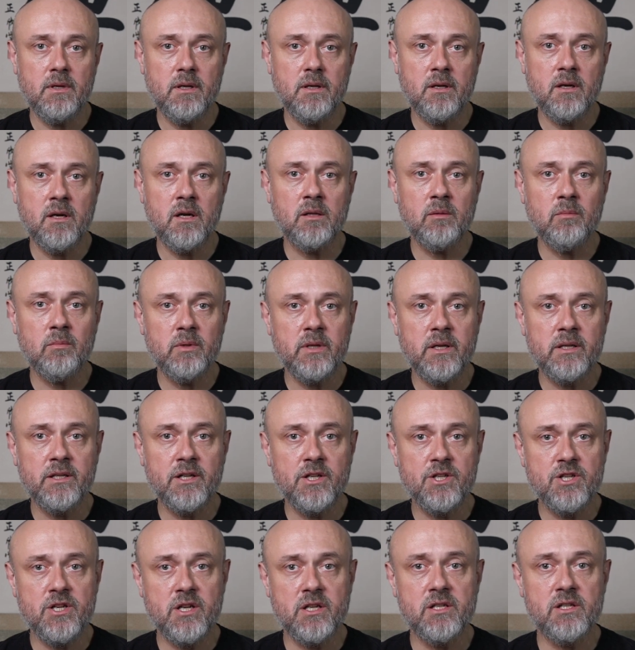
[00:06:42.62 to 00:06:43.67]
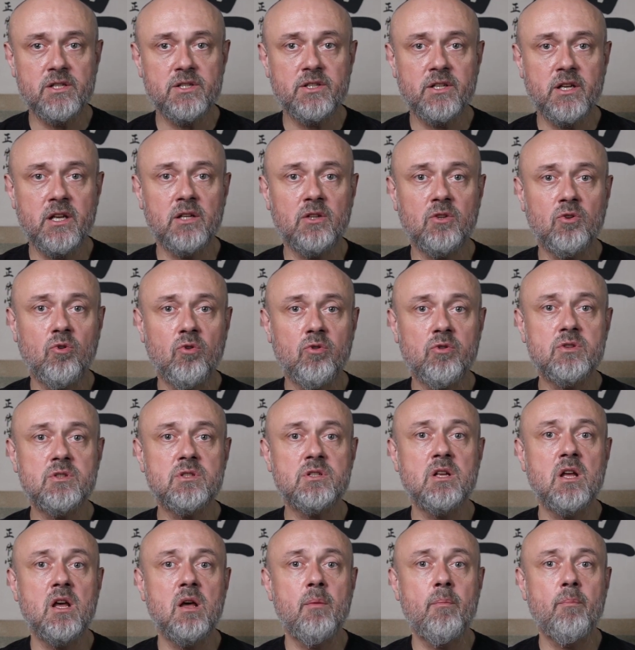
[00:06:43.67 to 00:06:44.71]
gallbladder channels can
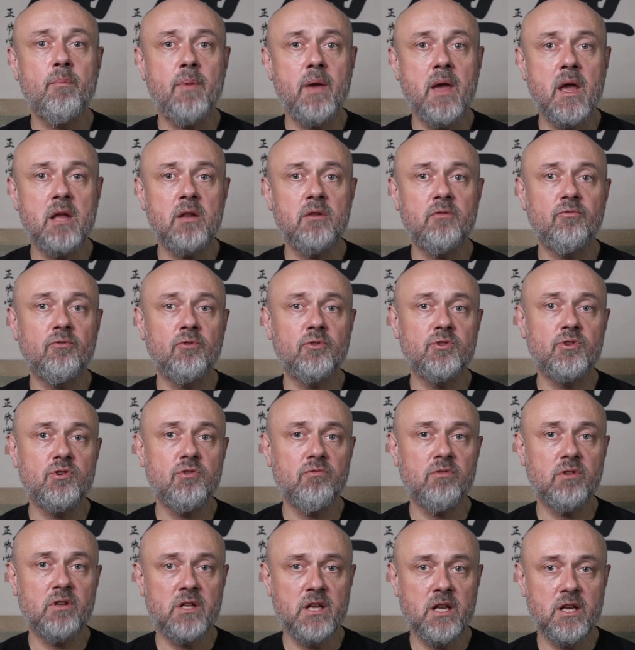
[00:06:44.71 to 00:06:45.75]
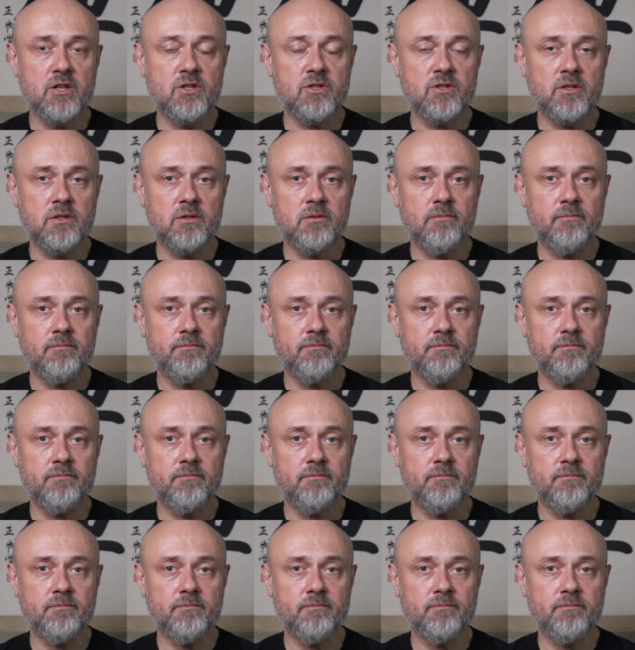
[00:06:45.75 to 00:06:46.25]
cause painful urination.